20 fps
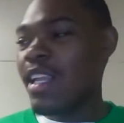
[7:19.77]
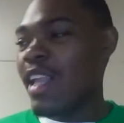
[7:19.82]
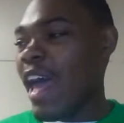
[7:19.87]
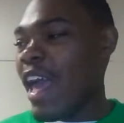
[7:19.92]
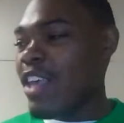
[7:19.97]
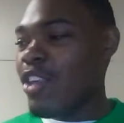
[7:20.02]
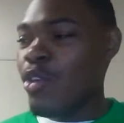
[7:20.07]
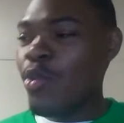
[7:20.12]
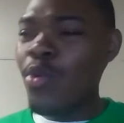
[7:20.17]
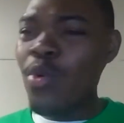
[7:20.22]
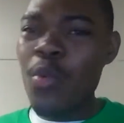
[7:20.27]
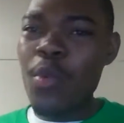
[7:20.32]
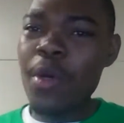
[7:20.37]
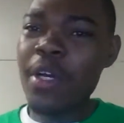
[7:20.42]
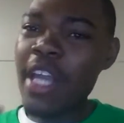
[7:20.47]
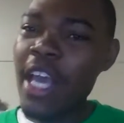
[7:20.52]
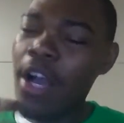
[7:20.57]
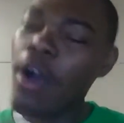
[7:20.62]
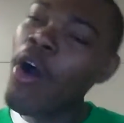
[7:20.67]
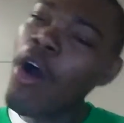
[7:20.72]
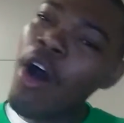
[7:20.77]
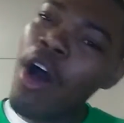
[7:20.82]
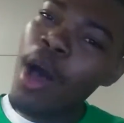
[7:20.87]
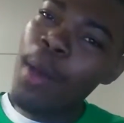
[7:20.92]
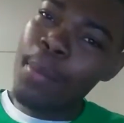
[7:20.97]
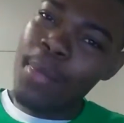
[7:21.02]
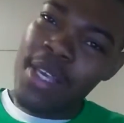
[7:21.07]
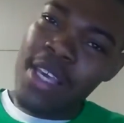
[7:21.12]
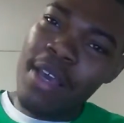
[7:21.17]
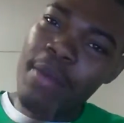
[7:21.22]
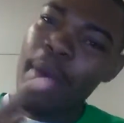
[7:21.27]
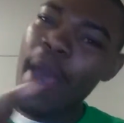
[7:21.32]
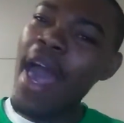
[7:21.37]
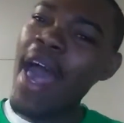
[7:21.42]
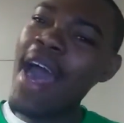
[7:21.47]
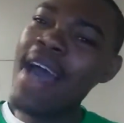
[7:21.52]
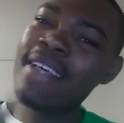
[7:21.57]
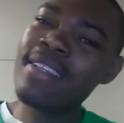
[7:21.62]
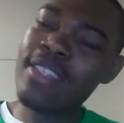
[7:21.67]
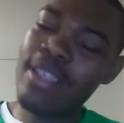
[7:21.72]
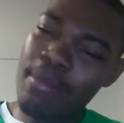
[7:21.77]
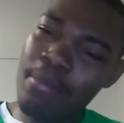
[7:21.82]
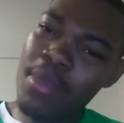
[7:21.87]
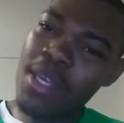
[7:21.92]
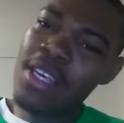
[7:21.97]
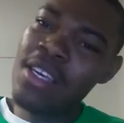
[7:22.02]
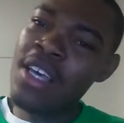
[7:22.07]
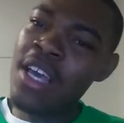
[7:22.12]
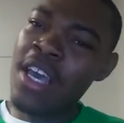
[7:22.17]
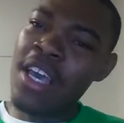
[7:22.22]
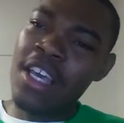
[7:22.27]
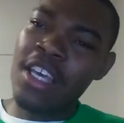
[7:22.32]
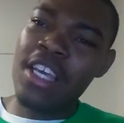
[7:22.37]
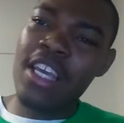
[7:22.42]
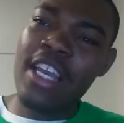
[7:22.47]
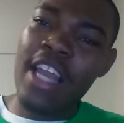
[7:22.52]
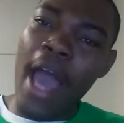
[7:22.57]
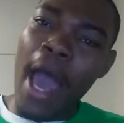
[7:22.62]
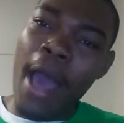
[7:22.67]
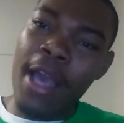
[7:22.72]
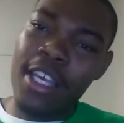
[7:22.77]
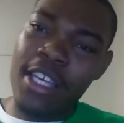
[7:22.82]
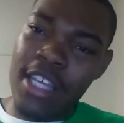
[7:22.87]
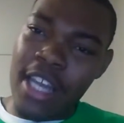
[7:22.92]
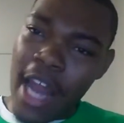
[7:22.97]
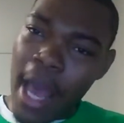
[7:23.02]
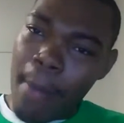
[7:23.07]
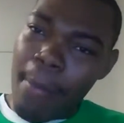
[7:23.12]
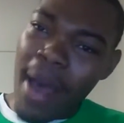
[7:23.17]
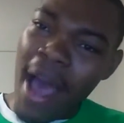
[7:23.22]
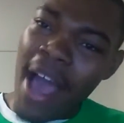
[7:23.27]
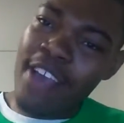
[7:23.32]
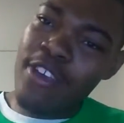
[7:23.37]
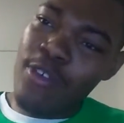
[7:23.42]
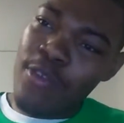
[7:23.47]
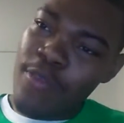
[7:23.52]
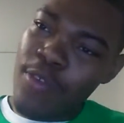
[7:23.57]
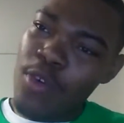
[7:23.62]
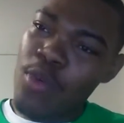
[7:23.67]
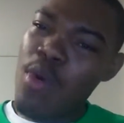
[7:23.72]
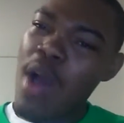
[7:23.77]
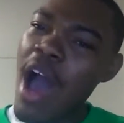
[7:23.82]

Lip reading: Like, you the one that called me and was asking me, can I buy you food?